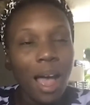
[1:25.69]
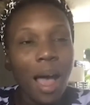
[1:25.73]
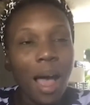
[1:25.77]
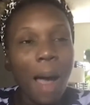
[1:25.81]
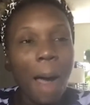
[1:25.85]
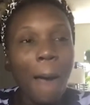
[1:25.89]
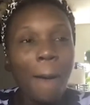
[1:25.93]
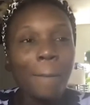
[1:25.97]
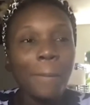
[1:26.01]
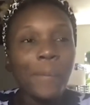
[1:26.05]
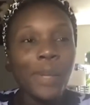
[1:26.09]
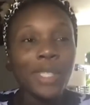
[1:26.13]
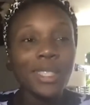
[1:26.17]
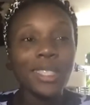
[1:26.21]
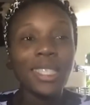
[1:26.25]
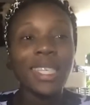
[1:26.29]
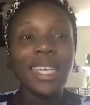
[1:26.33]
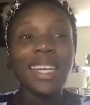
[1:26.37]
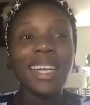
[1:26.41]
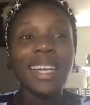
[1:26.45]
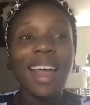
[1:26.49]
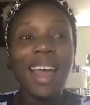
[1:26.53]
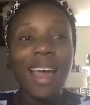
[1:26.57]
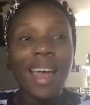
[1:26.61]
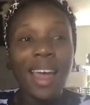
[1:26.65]
But
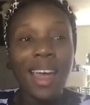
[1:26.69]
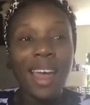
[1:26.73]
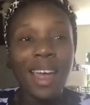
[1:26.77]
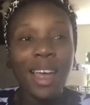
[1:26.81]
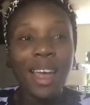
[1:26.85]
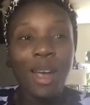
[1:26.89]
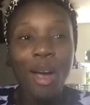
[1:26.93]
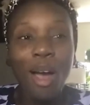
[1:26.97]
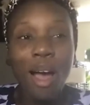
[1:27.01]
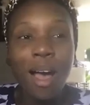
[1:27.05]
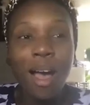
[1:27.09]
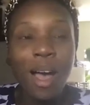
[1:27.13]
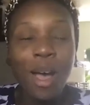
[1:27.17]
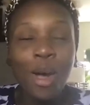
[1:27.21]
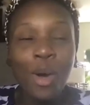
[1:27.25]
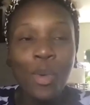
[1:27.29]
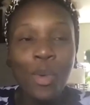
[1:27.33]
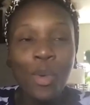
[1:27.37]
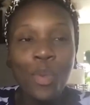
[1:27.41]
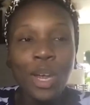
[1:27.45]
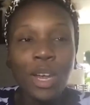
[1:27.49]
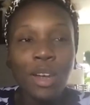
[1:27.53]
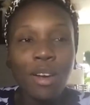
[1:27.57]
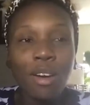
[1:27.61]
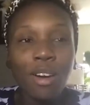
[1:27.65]
today,
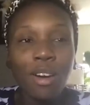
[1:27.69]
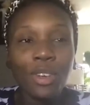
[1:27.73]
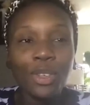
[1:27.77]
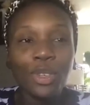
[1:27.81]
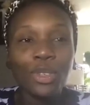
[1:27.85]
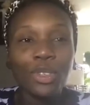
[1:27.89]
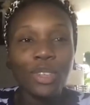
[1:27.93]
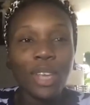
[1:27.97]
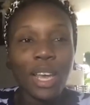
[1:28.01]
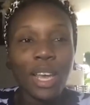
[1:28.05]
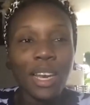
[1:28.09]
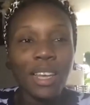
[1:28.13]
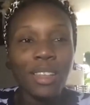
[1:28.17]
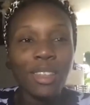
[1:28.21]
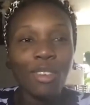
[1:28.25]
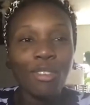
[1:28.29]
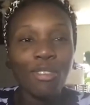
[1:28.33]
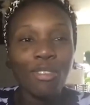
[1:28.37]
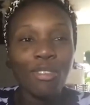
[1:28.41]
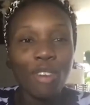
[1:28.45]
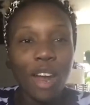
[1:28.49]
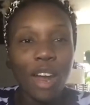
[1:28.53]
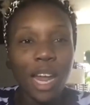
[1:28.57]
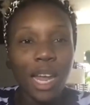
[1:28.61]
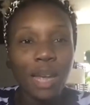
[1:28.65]
we are setting the
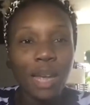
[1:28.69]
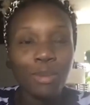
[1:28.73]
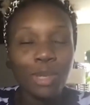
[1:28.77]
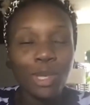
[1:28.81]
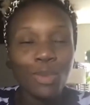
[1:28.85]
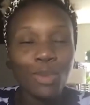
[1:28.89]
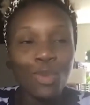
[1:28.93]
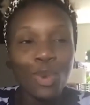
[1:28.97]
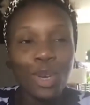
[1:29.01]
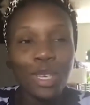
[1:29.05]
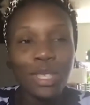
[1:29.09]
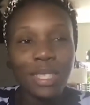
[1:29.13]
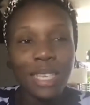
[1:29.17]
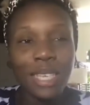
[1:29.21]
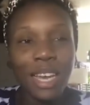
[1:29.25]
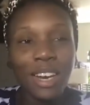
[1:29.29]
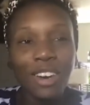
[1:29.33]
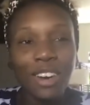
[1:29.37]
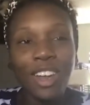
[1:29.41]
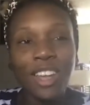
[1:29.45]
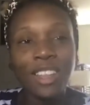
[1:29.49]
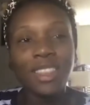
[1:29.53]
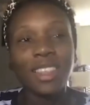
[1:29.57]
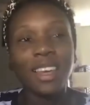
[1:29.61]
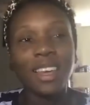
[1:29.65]
frames. We're
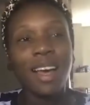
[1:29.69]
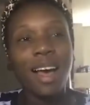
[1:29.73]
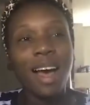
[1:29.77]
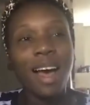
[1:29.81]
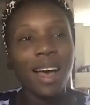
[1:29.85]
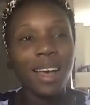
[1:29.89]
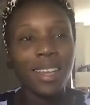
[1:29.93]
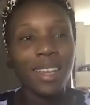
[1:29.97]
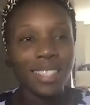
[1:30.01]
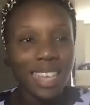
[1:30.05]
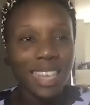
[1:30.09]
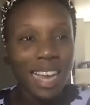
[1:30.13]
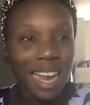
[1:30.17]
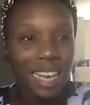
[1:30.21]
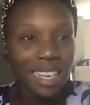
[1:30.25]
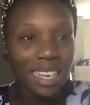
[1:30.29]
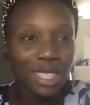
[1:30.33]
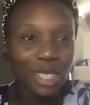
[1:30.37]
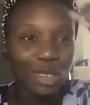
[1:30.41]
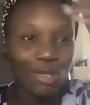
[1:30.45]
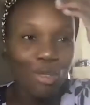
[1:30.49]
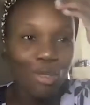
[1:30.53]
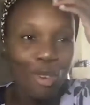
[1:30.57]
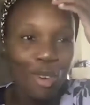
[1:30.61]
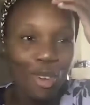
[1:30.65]
setting the
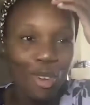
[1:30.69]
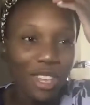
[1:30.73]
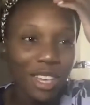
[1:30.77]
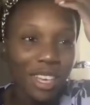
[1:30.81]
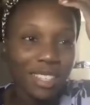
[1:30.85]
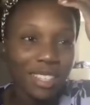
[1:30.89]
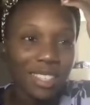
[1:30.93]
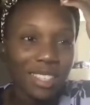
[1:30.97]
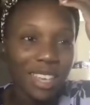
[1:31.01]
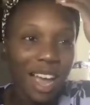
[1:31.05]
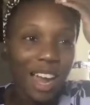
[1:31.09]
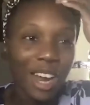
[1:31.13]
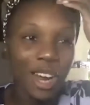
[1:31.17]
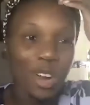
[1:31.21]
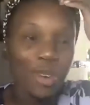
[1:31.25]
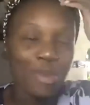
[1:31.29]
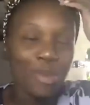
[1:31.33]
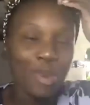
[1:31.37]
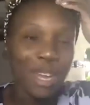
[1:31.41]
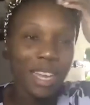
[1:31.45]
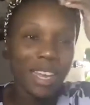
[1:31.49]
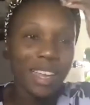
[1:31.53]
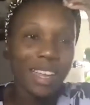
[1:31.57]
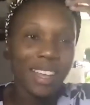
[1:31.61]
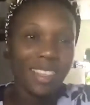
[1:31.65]
context for the entire
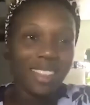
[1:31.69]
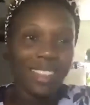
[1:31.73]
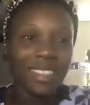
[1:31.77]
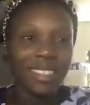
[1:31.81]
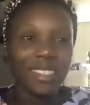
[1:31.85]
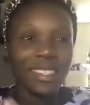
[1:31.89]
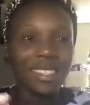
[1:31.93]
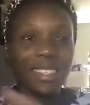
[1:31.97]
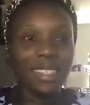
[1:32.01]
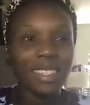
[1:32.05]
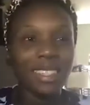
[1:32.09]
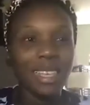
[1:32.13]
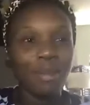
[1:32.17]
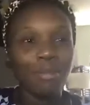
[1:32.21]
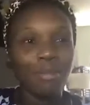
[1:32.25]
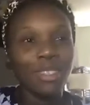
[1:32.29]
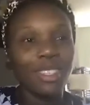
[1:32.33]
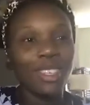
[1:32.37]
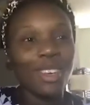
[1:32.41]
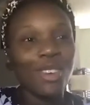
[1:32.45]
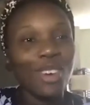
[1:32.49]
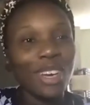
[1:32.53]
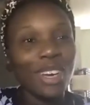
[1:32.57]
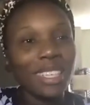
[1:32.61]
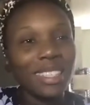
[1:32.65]
week. And this is, I'm
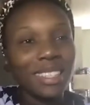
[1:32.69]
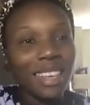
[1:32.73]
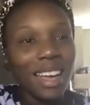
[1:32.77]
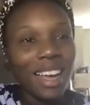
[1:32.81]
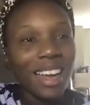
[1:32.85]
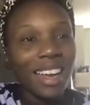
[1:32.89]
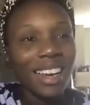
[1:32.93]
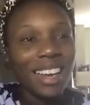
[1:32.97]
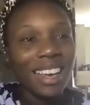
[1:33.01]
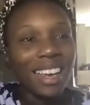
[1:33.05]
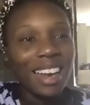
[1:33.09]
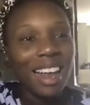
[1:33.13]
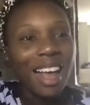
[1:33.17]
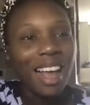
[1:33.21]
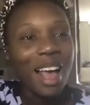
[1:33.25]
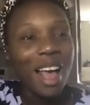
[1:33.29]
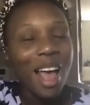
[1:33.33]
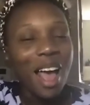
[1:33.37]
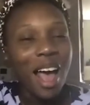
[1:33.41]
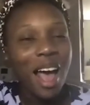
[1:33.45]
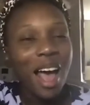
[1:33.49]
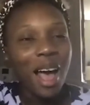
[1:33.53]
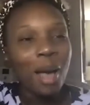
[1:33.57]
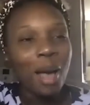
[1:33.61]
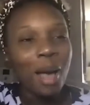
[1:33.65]
so excited
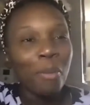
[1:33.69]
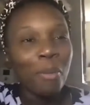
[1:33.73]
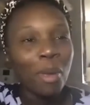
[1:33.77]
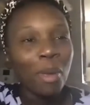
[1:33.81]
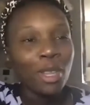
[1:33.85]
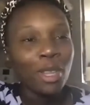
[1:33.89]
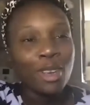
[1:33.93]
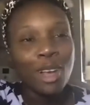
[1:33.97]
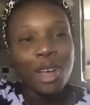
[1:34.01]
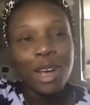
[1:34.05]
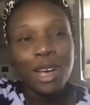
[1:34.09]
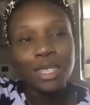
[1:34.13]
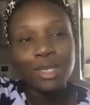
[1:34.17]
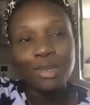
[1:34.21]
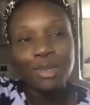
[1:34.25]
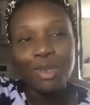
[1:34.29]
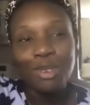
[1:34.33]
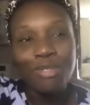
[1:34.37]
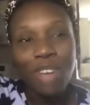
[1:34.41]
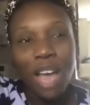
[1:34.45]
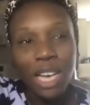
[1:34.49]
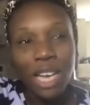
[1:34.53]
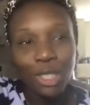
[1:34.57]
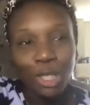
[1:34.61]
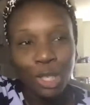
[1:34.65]
because we've
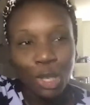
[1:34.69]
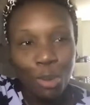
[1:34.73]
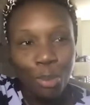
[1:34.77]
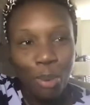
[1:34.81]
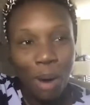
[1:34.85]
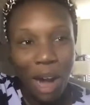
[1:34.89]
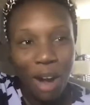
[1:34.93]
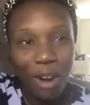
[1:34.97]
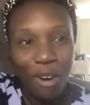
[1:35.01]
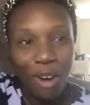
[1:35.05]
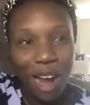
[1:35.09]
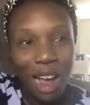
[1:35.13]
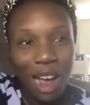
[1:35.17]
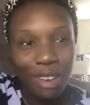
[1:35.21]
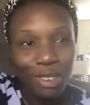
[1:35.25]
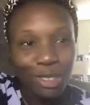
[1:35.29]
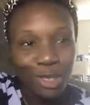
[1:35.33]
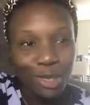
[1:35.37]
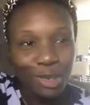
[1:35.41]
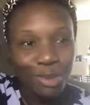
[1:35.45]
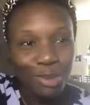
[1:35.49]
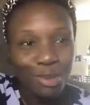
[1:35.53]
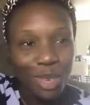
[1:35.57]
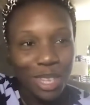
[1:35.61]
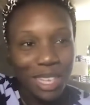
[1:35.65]
got two
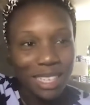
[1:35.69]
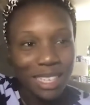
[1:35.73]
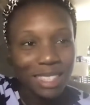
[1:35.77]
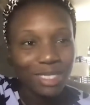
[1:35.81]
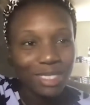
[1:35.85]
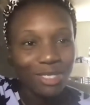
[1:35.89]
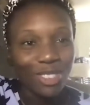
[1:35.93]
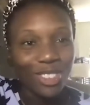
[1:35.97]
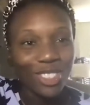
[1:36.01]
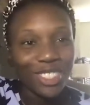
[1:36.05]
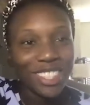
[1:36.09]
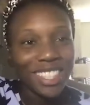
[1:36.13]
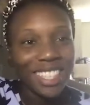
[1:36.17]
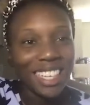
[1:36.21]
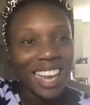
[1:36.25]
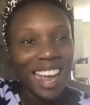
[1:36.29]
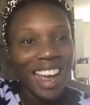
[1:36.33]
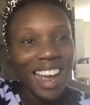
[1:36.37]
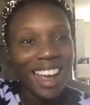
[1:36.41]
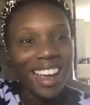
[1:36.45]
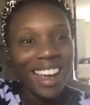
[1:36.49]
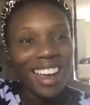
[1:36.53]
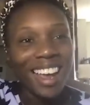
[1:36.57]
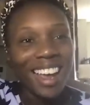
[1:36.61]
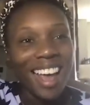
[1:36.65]
powerhouses with us for
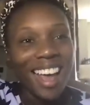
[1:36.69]
today.